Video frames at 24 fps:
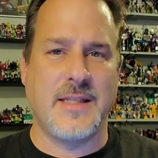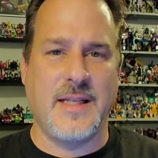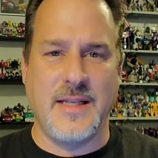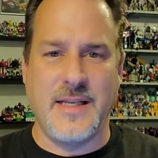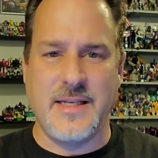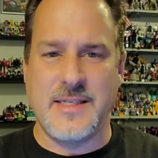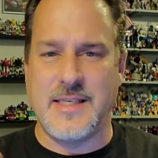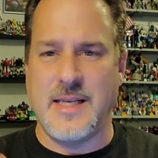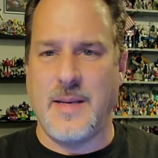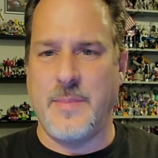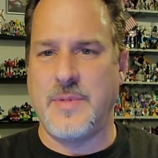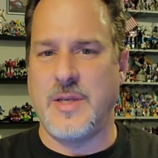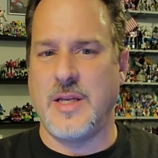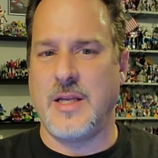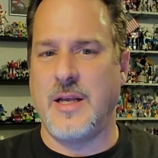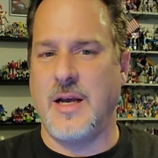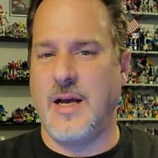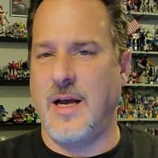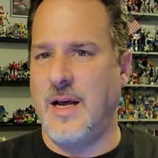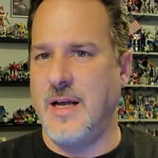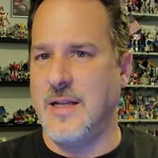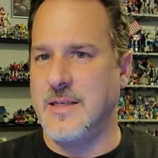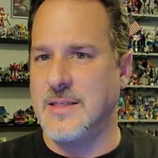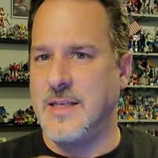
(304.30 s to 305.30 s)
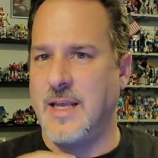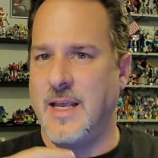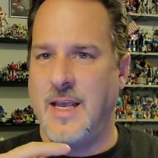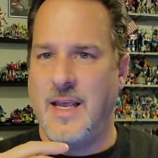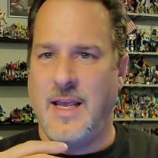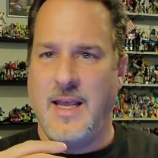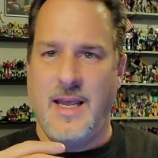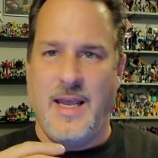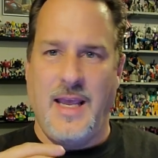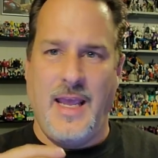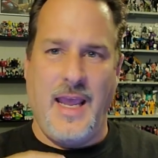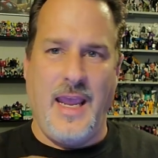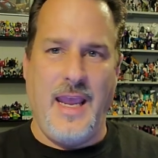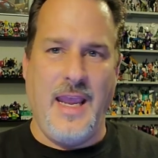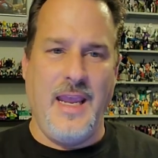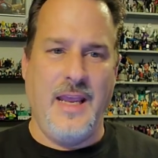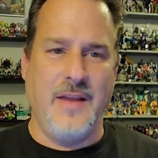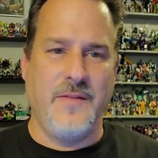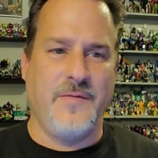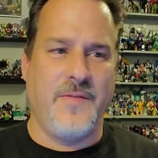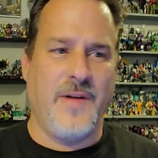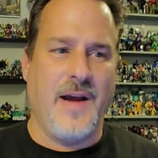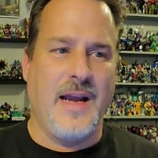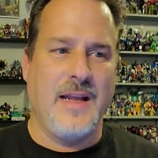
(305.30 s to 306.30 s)
the Decepticons,
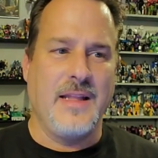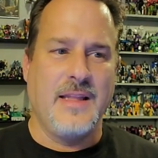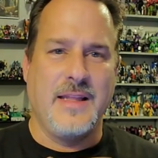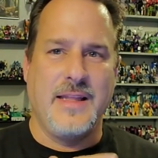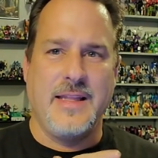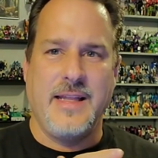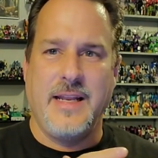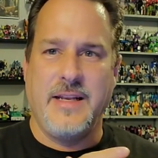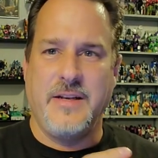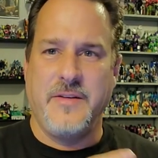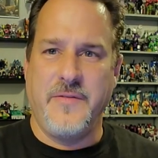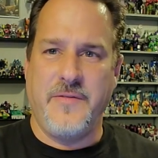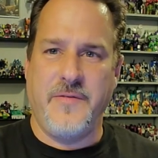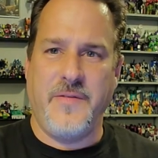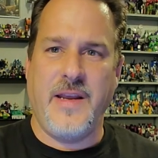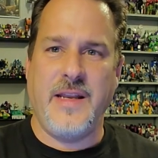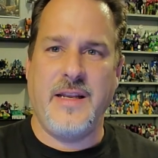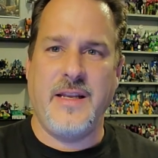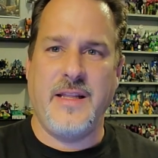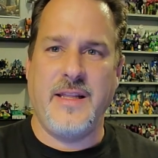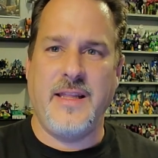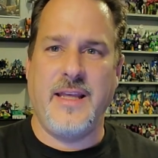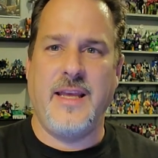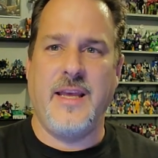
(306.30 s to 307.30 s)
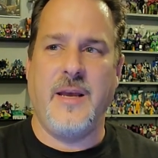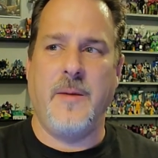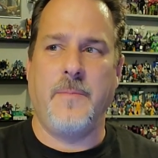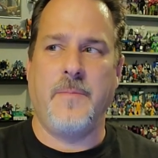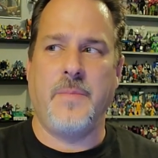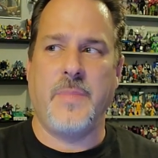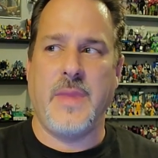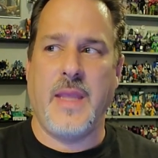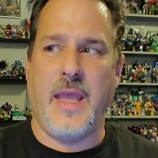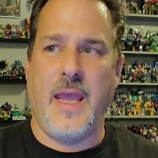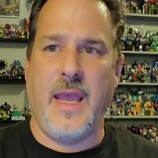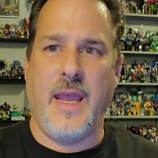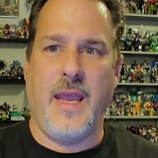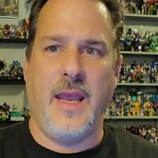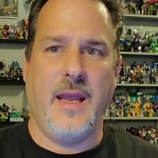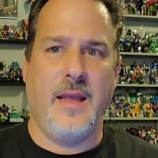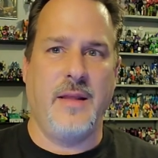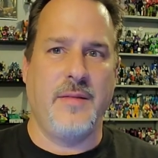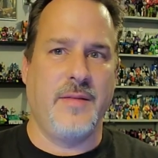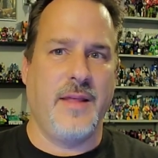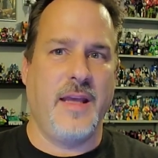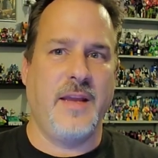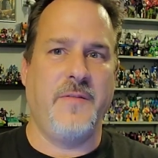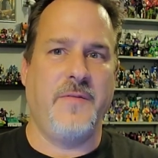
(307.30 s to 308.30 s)
and finally they defeated them,
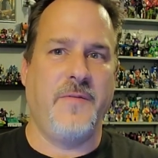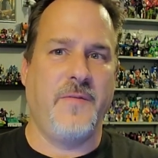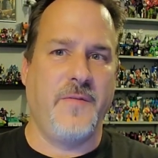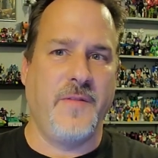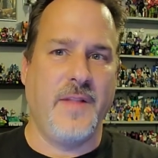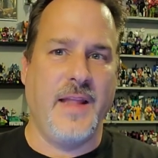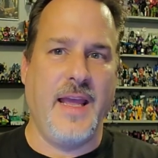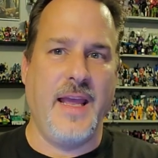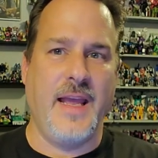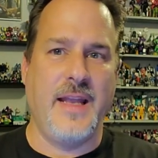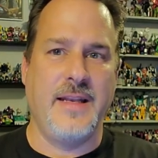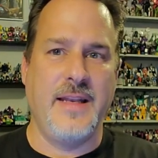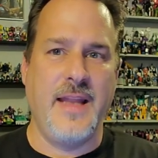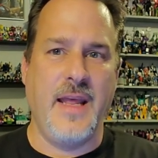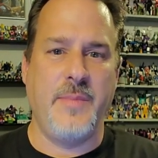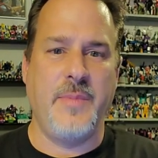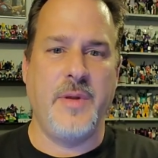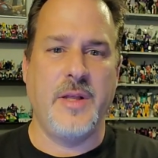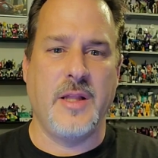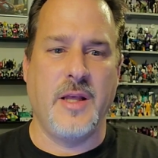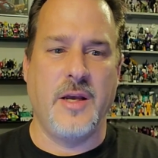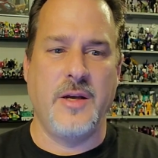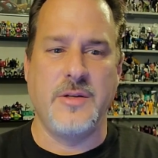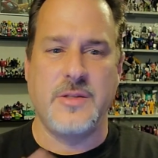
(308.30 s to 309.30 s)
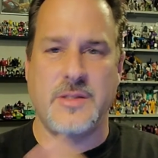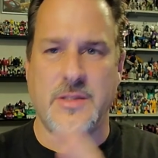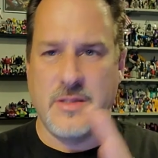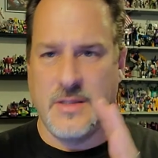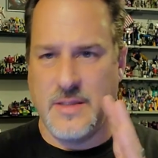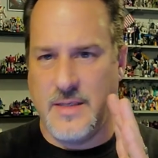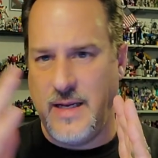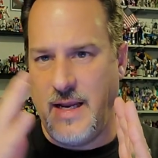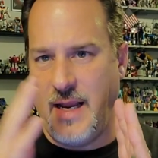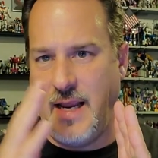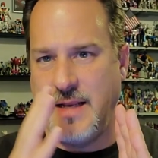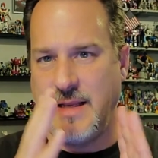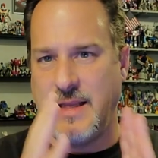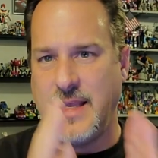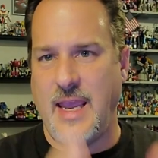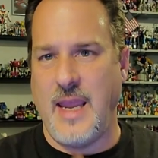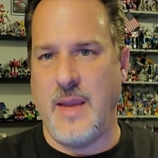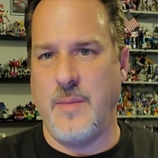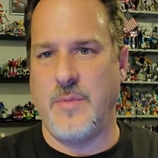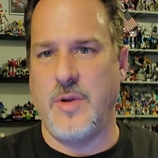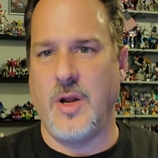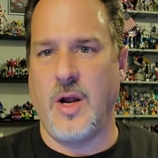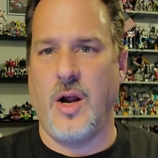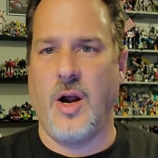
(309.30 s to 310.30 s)
and they fled Nebulos and
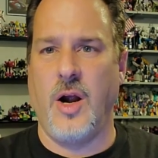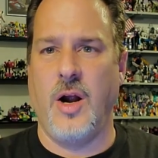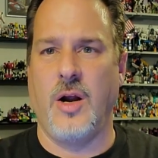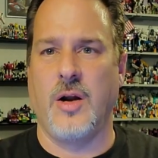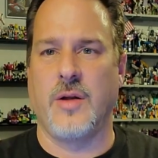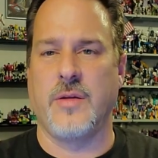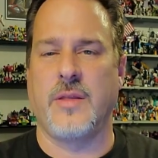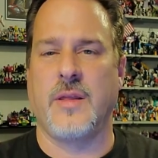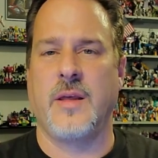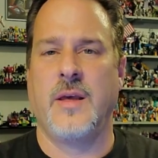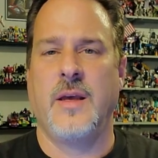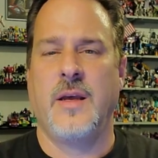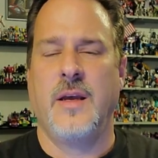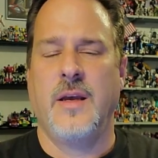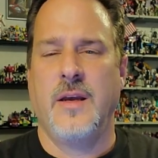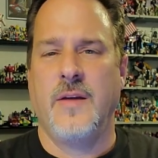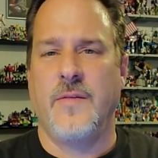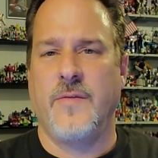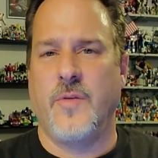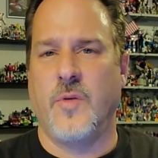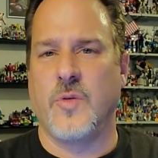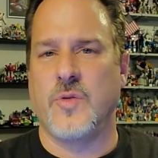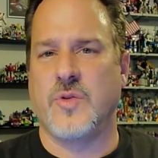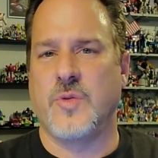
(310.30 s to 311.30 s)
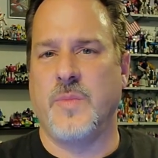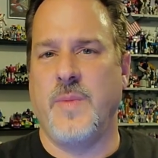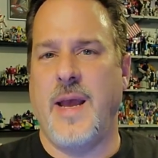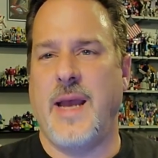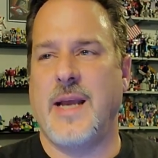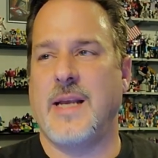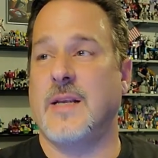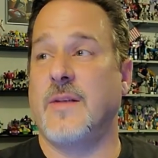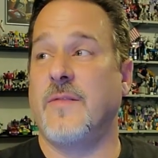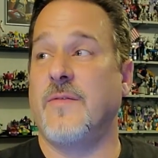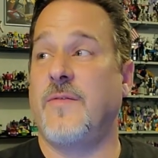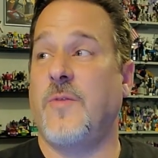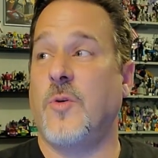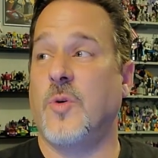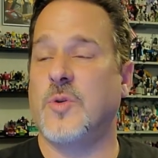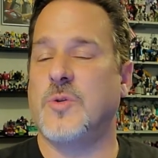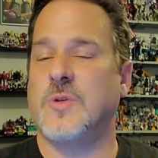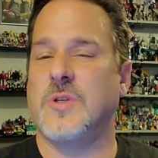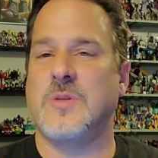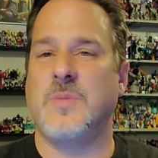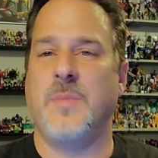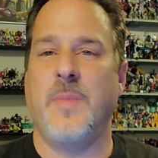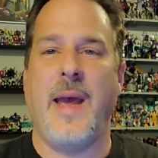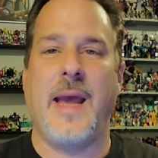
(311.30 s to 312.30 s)
came to Earth.
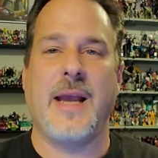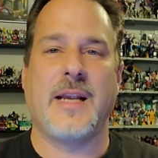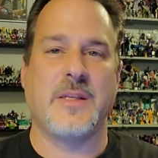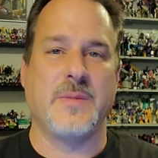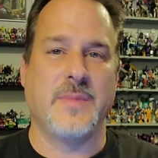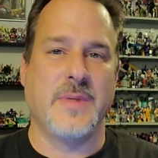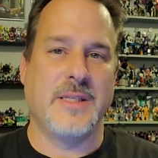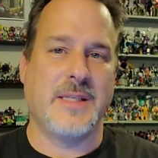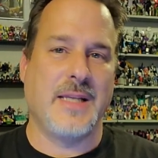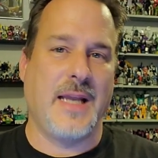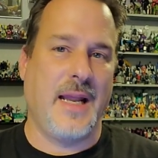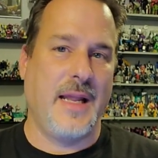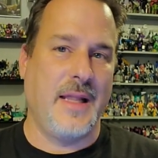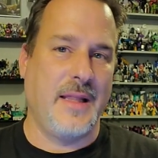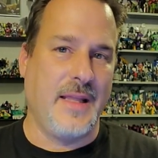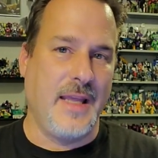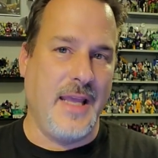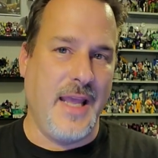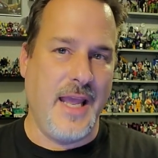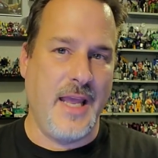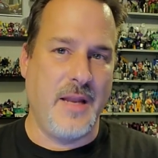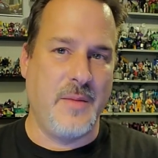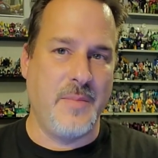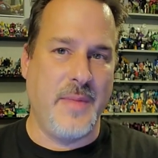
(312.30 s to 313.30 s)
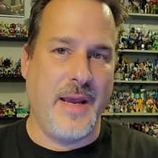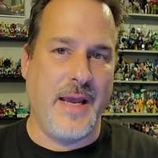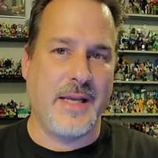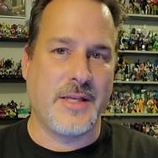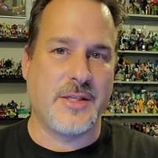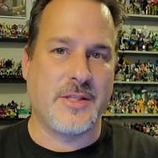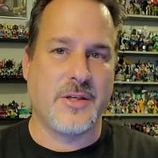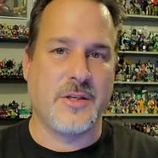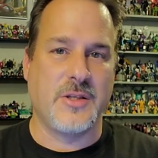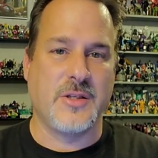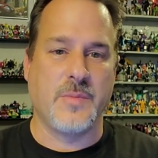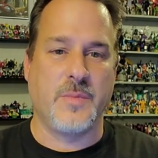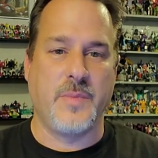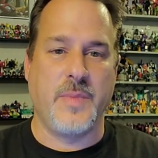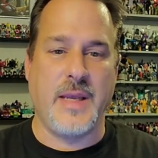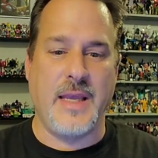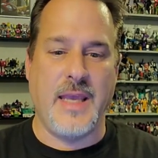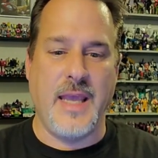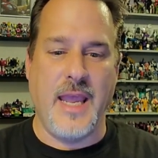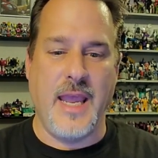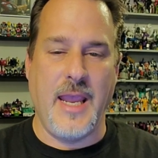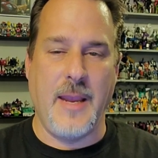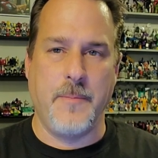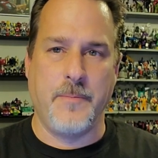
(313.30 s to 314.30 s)
Fortress Maximus and the Headmasters
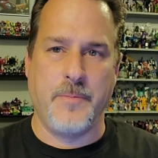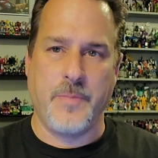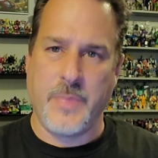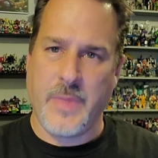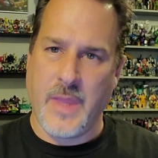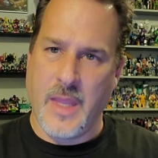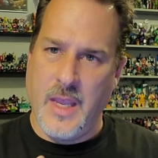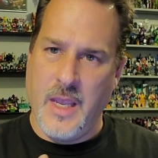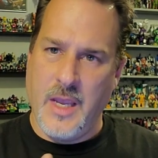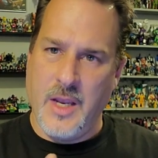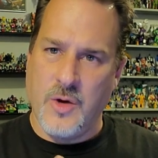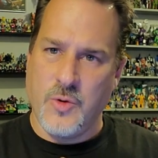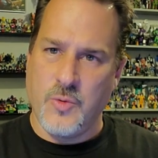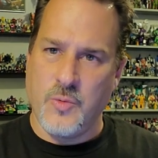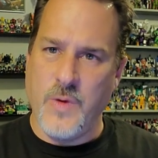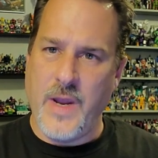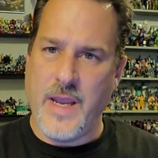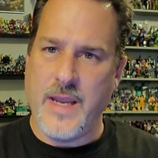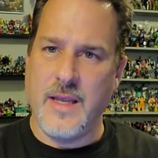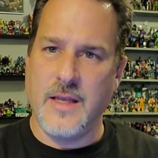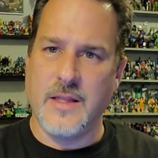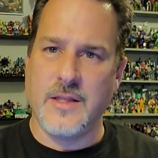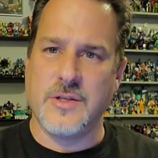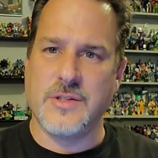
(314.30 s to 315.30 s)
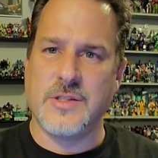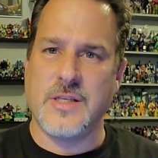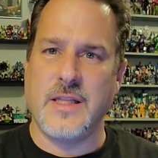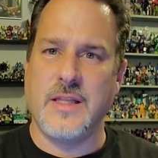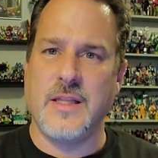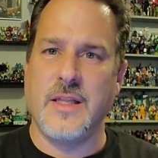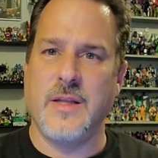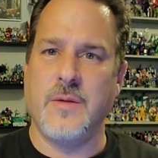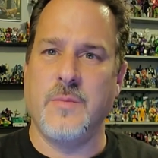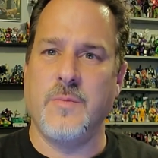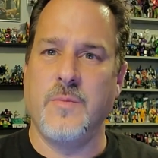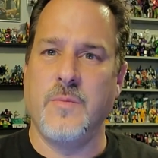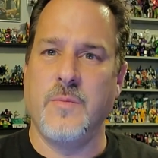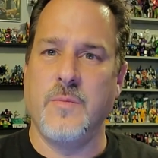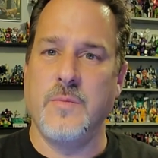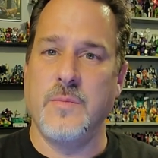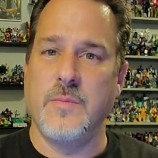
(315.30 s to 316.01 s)
became regulars in the